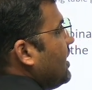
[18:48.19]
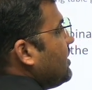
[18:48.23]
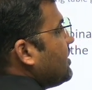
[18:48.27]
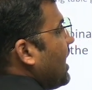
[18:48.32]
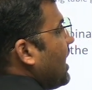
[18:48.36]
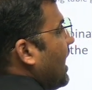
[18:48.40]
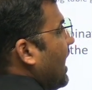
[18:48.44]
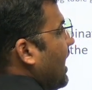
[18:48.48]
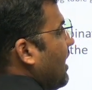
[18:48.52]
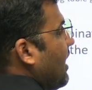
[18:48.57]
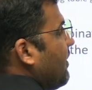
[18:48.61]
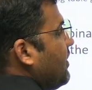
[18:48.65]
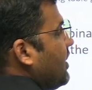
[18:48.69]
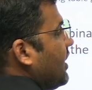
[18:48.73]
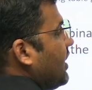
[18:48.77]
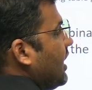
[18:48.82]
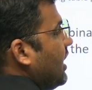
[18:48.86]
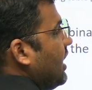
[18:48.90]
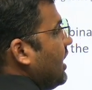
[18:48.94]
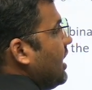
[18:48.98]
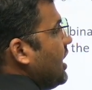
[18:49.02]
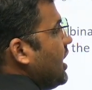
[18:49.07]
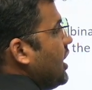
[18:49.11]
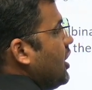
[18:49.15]
is having a
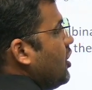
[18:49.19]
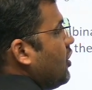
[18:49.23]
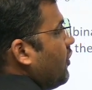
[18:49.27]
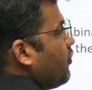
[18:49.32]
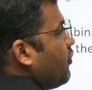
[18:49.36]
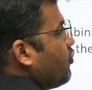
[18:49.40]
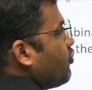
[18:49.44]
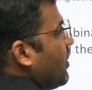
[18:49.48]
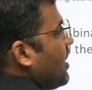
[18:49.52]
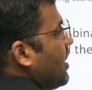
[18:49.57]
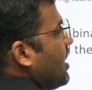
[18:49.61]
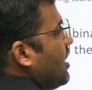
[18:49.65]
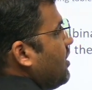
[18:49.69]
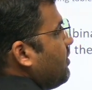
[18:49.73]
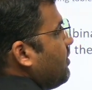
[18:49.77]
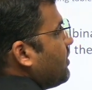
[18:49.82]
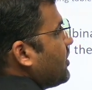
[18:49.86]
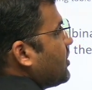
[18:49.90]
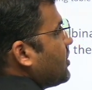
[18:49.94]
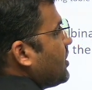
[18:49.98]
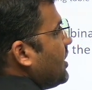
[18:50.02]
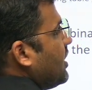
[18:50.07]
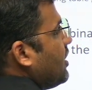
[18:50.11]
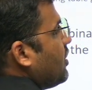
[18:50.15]
lead of
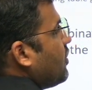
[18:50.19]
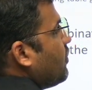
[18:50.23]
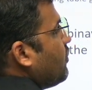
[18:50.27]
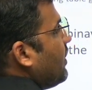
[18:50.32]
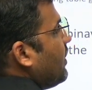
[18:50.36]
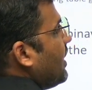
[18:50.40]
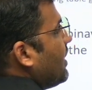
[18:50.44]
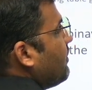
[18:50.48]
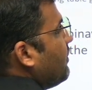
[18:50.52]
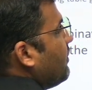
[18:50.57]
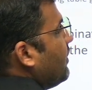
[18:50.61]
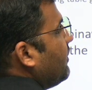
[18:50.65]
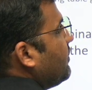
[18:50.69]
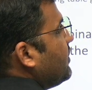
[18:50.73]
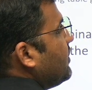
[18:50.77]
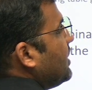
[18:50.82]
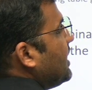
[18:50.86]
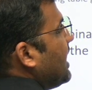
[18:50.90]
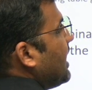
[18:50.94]
20% of 150.